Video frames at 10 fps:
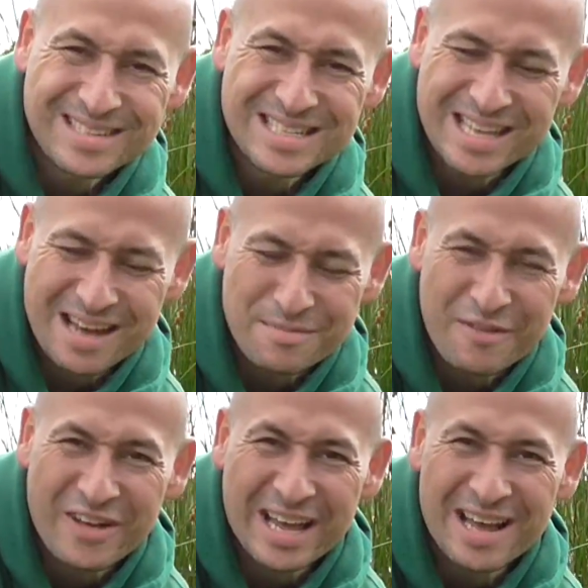see that on
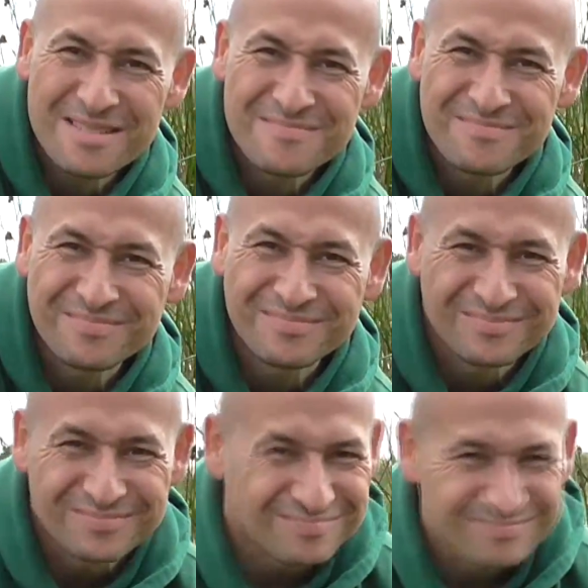my finger?
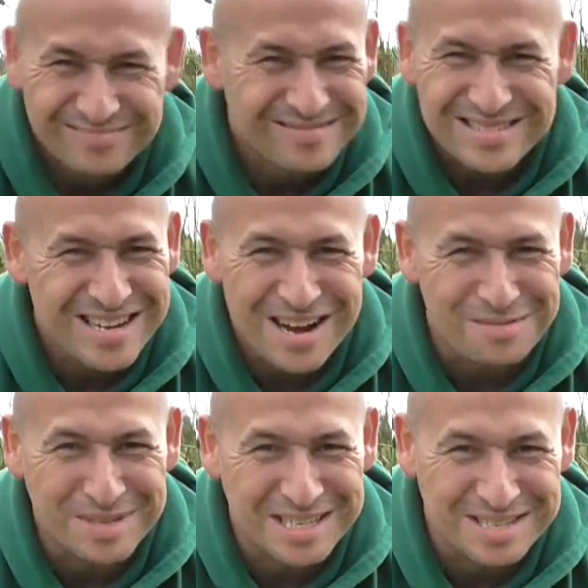
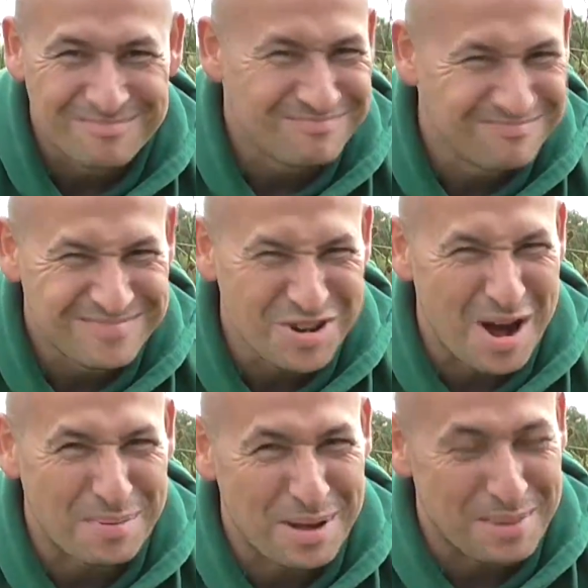Carp jizz. Not
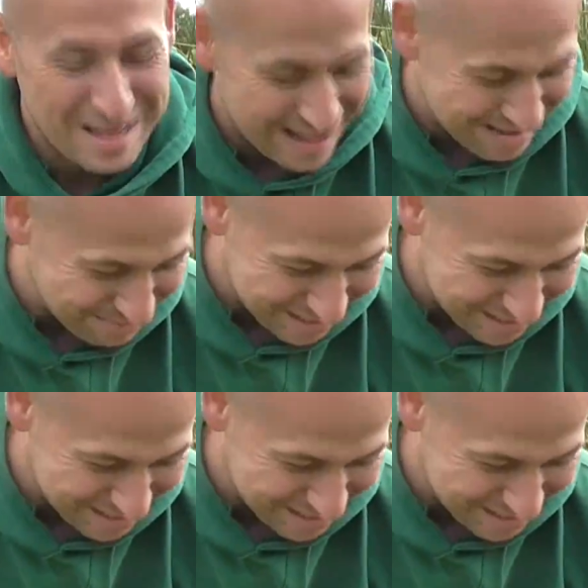happy about that,